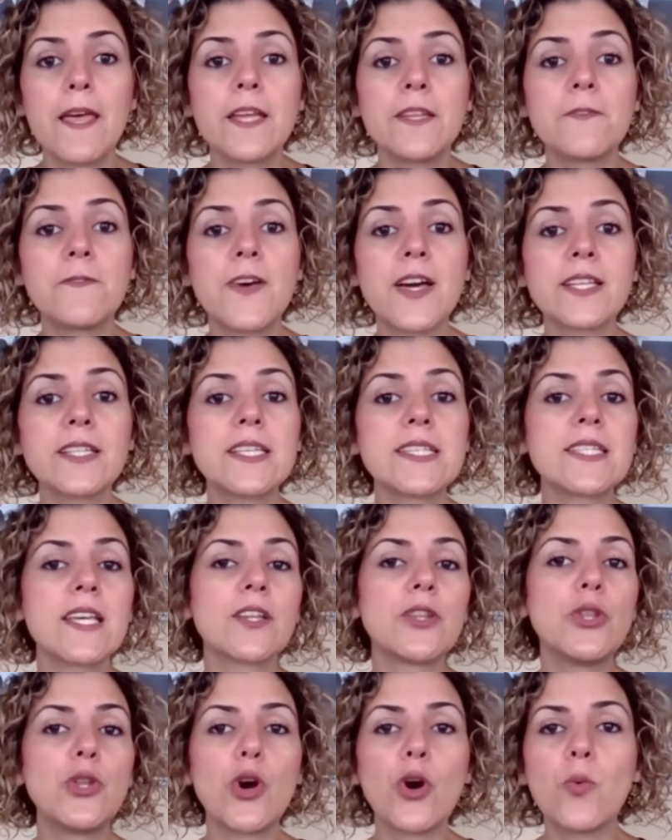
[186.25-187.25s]
The fact is
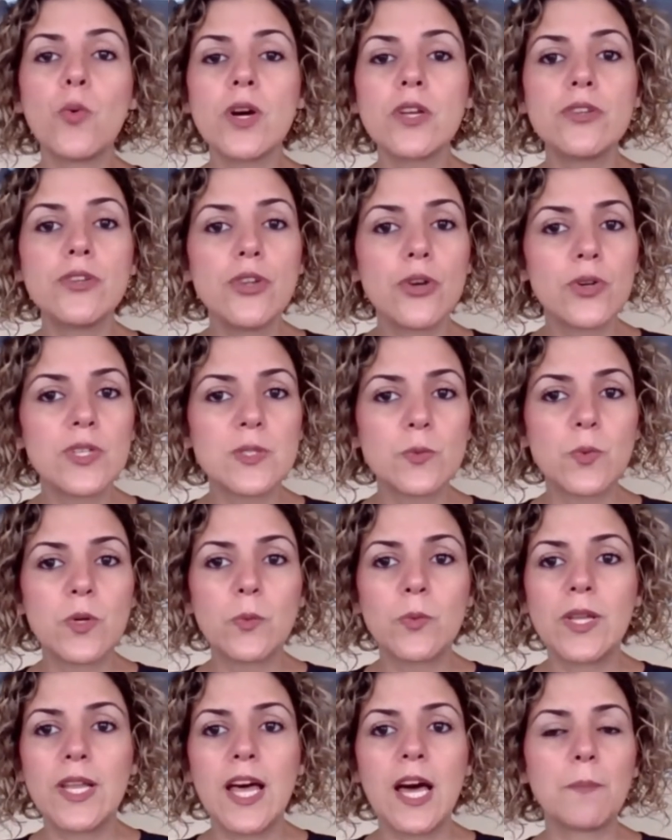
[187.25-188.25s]
that no one knows
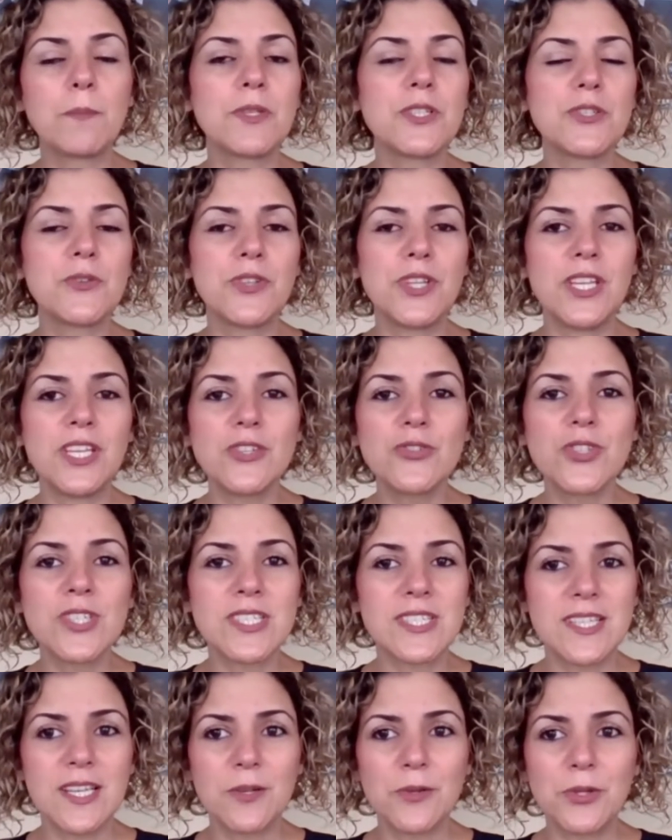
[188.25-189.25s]
what will happen to the
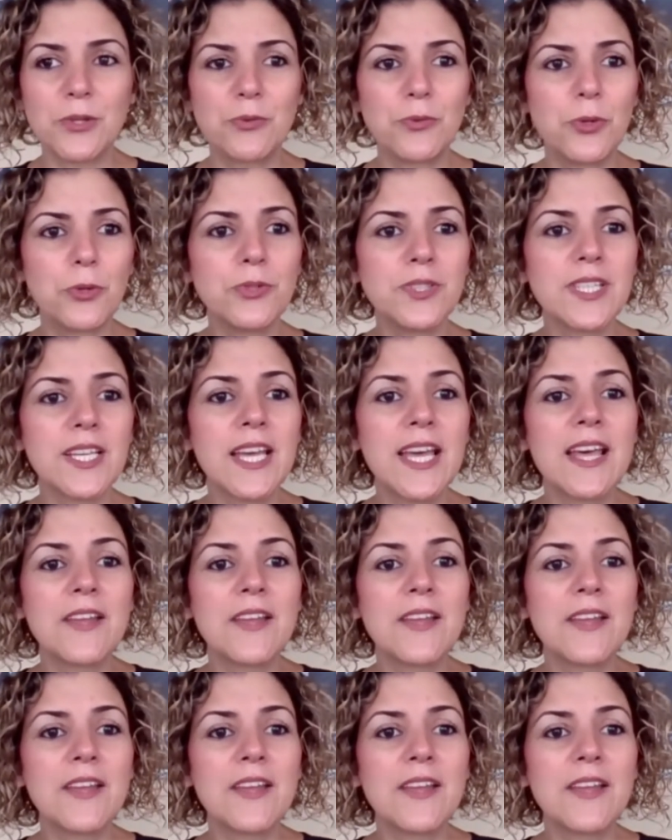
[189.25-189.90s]
interest down the road.